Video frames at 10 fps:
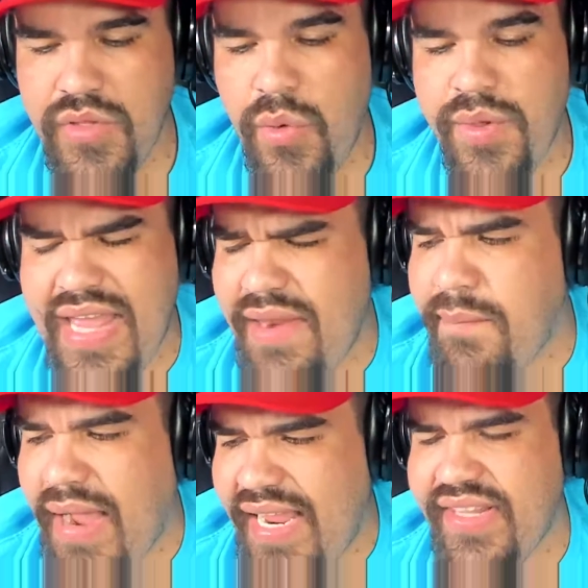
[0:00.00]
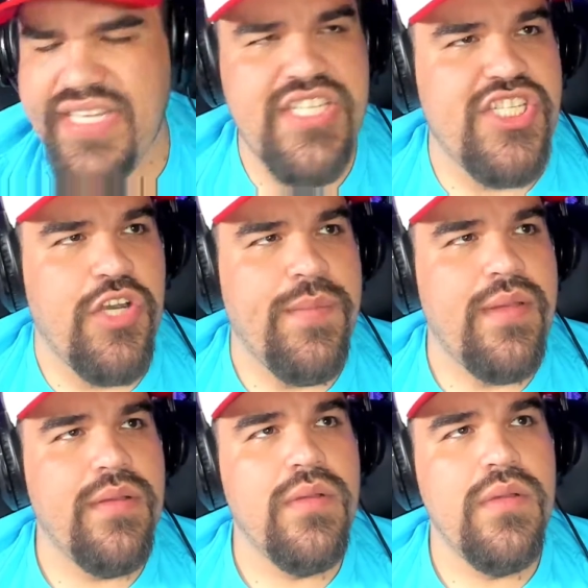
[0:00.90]
With that in mind, ladies and
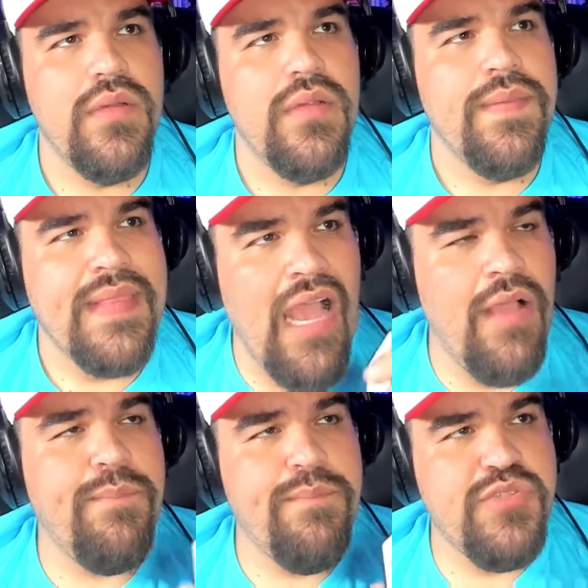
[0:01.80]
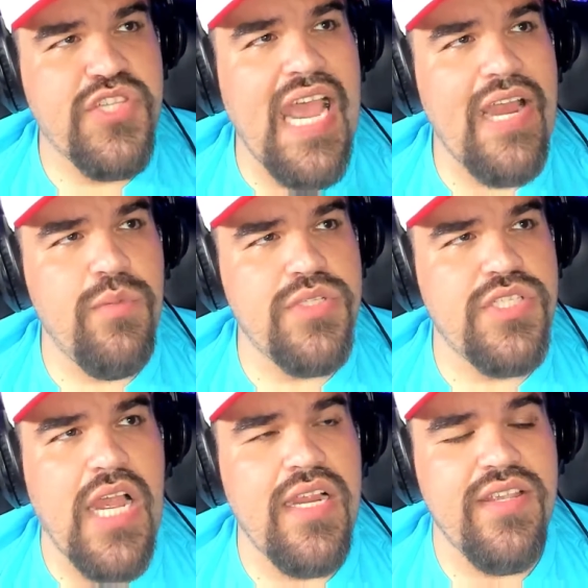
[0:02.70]
gentlemen, that side was
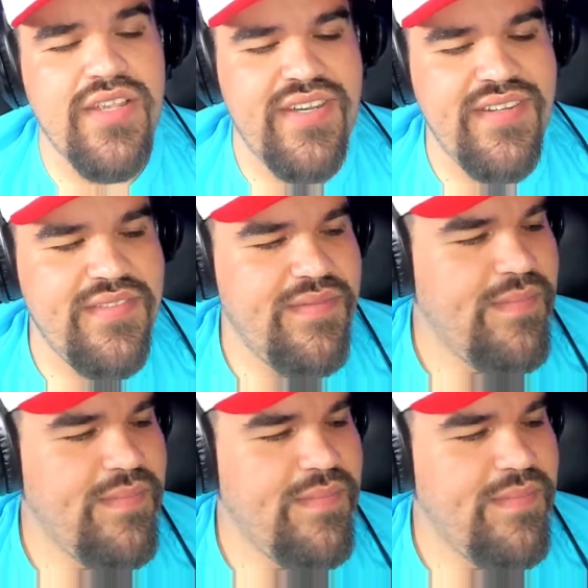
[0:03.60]
not good.